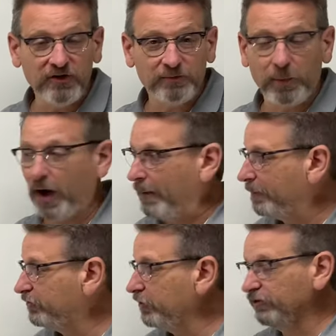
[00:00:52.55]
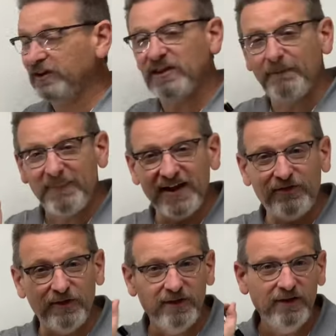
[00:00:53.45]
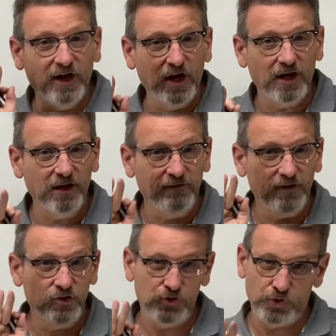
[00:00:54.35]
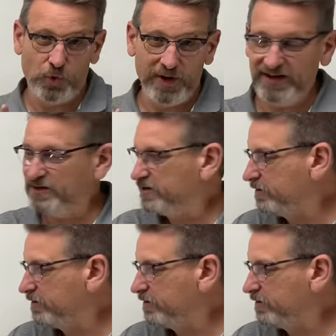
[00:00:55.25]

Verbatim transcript: problems using the method of joints.